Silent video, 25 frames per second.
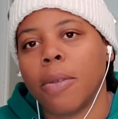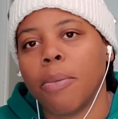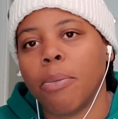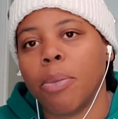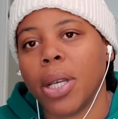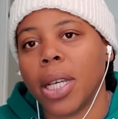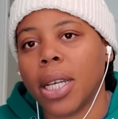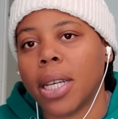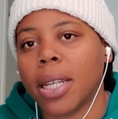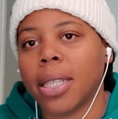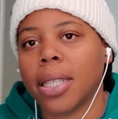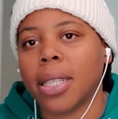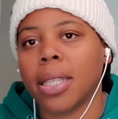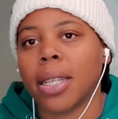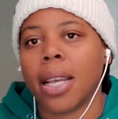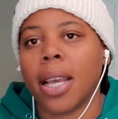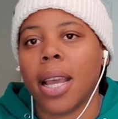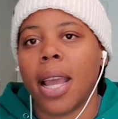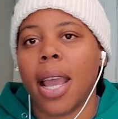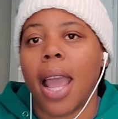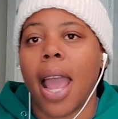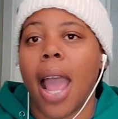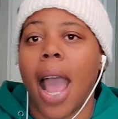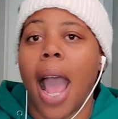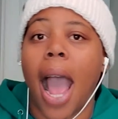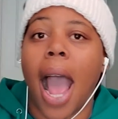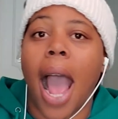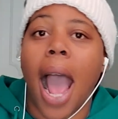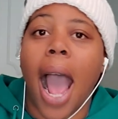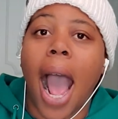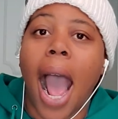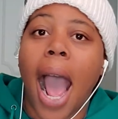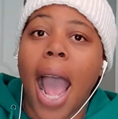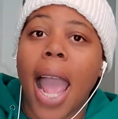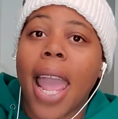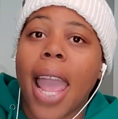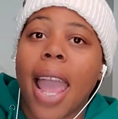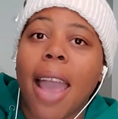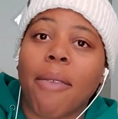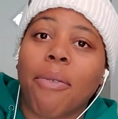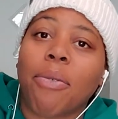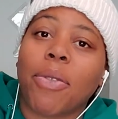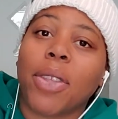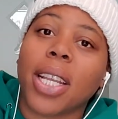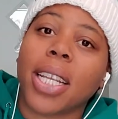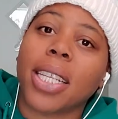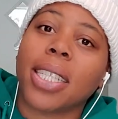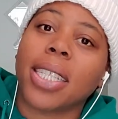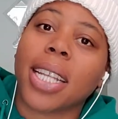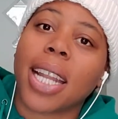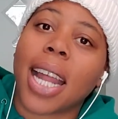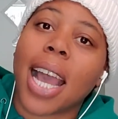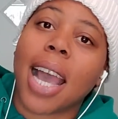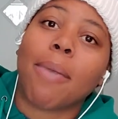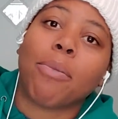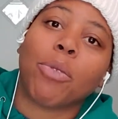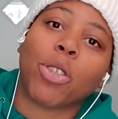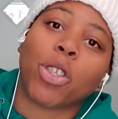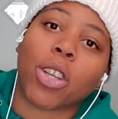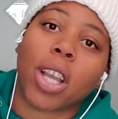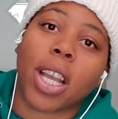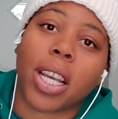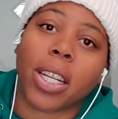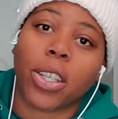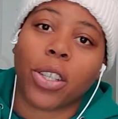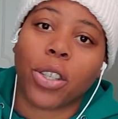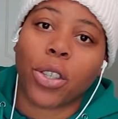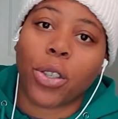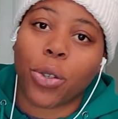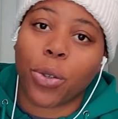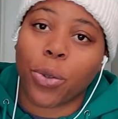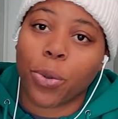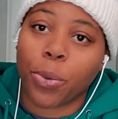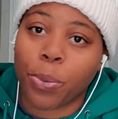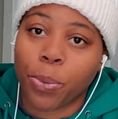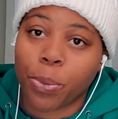because I have things that I'm trying to do.